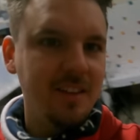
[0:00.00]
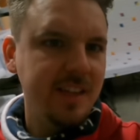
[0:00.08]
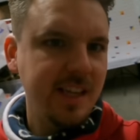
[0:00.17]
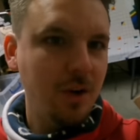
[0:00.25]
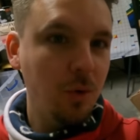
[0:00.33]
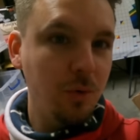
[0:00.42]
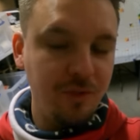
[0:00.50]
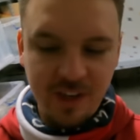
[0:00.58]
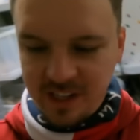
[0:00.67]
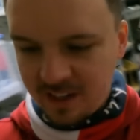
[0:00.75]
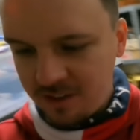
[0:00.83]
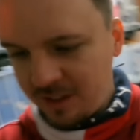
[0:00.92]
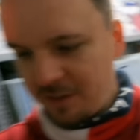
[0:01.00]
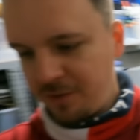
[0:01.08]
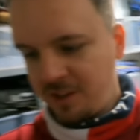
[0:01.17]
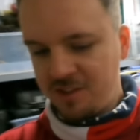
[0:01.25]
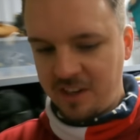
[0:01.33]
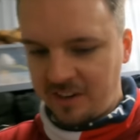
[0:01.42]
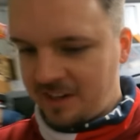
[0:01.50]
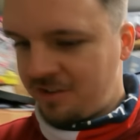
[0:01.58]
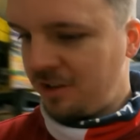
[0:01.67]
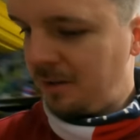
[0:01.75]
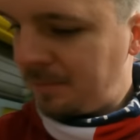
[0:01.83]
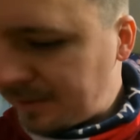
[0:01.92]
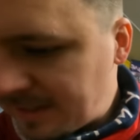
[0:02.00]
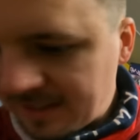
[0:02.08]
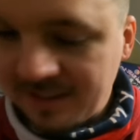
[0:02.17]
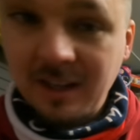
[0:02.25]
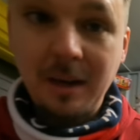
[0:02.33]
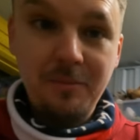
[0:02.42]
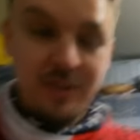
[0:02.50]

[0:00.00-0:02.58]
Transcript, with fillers: the haul video, ready for the charity shop type